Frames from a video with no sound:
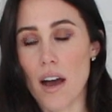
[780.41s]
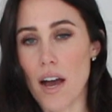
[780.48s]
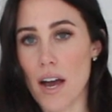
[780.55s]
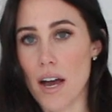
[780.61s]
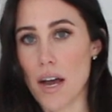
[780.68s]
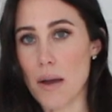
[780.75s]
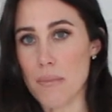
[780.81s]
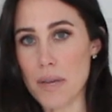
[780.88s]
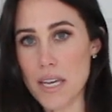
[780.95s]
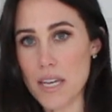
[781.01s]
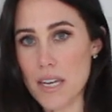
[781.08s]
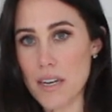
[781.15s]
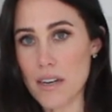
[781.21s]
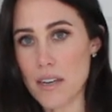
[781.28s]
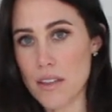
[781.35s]
um,
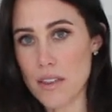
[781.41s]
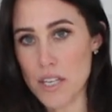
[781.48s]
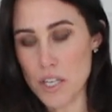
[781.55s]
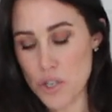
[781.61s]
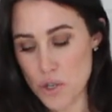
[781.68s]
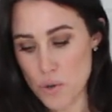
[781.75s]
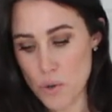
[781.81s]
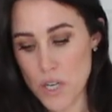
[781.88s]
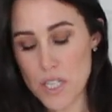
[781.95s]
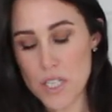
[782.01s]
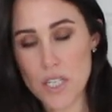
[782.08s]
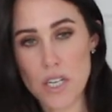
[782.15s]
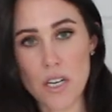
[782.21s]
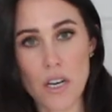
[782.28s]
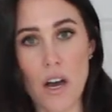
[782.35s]
in the
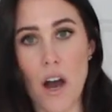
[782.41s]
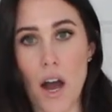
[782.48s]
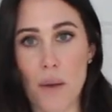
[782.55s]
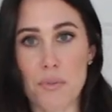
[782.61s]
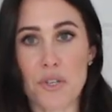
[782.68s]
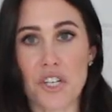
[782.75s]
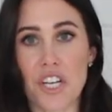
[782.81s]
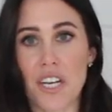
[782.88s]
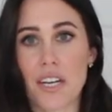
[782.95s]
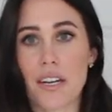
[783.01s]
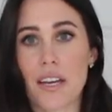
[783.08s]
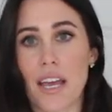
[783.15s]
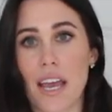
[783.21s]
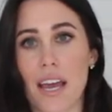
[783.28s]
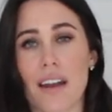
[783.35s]
short option
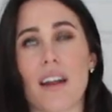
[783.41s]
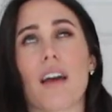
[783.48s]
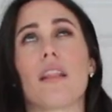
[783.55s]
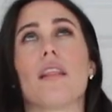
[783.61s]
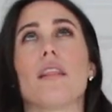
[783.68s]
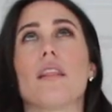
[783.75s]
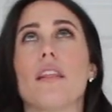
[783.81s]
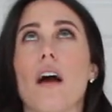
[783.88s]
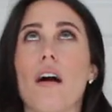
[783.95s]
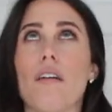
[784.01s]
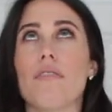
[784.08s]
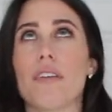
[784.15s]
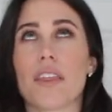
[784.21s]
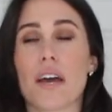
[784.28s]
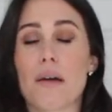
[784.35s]
and I
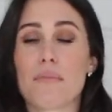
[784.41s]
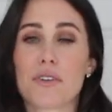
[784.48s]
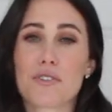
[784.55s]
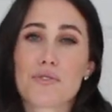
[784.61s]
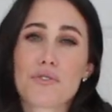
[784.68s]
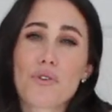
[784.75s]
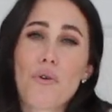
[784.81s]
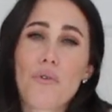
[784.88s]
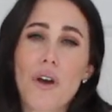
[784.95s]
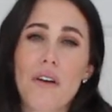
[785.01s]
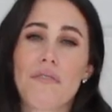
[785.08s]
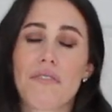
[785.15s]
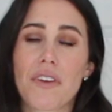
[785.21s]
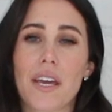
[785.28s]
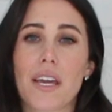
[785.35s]
love them. They're so
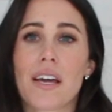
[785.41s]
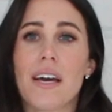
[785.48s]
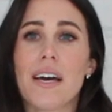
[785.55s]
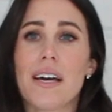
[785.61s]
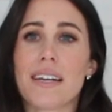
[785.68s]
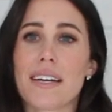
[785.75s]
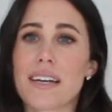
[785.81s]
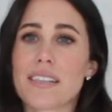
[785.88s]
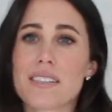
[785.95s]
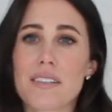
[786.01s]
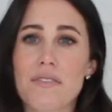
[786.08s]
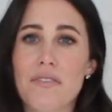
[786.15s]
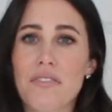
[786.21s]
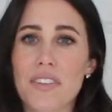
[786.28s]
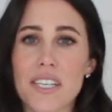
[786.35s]
comfy. And I nice
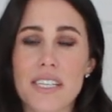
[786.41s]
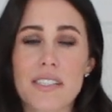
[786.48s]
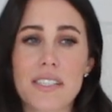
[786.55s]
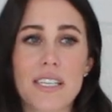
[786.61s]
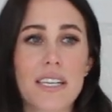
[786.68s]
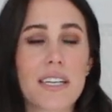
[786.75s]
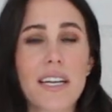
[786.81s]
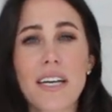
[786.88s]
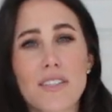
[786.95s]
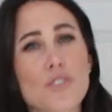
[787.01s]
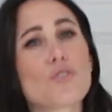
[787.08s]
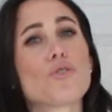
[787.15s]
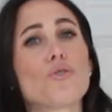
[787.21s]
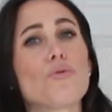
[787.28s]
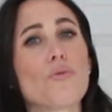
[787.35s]
and fleecy, not
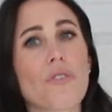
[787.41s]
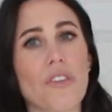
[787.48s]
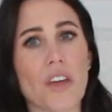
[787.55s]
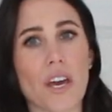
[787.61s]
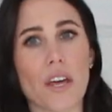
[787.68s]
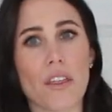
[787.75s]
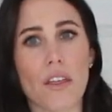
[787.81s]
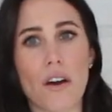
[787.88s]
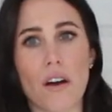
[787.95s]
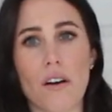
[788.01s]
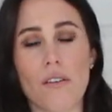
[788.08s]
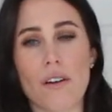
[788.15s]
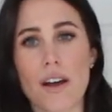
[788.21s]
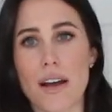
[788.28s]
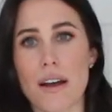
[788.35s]
too thick
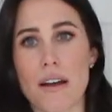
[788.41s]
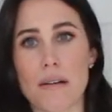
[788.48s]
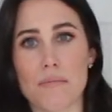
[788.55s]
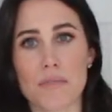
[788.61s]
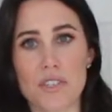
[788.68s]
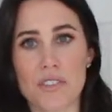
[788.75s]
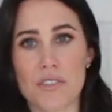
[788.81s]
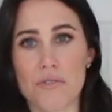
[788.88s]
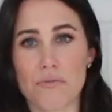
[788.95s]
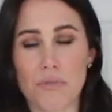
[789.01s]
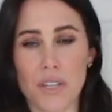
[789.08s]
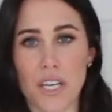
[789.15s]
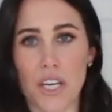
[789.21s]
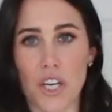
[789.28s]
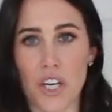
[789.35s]
though, um, just a
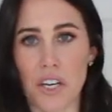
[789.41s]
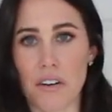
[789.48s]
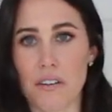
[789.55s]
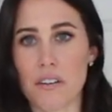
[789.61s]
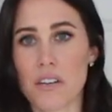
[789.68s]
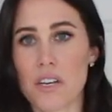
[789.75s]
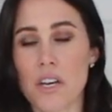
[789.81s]
really good